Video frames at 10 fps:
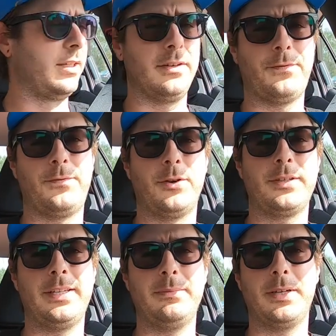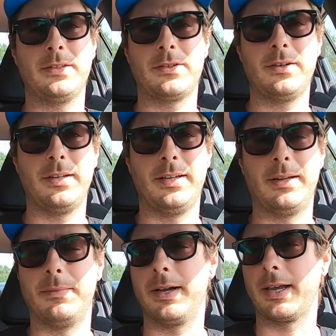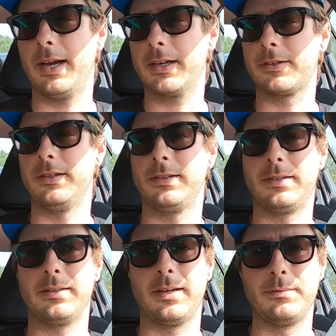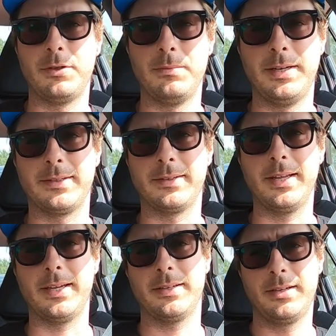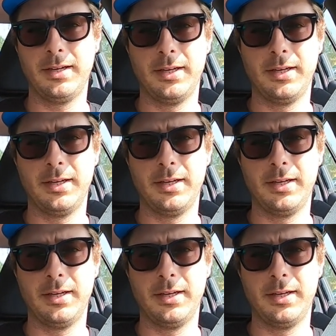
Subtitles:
You're 14 minutes early." And I'm like, "Actually, it says I'm 2 minutes late.